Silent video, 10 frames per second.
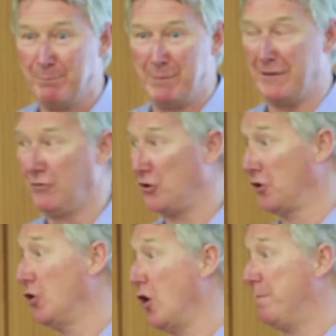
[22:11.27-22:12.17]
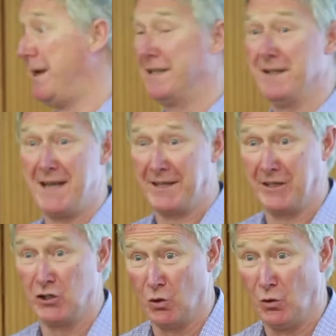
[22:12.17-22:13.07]
but not a lot better than
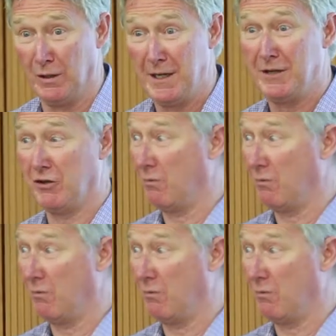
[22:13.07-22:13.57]
nothing at all.